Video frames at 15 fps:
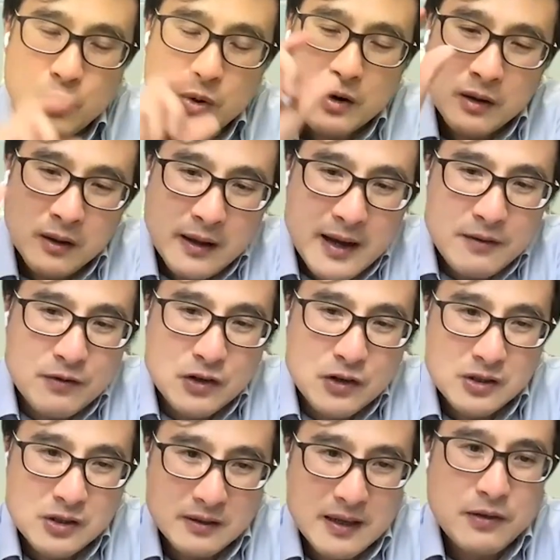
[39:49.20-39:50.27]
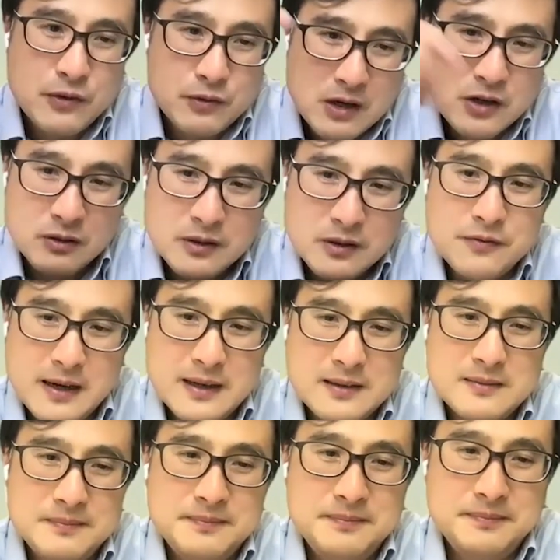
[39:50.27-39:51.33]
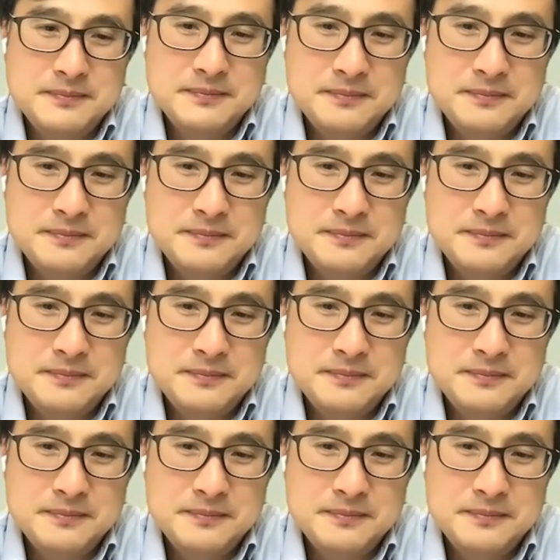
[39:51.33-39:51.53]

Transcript: So we're leveraging that threshold effect.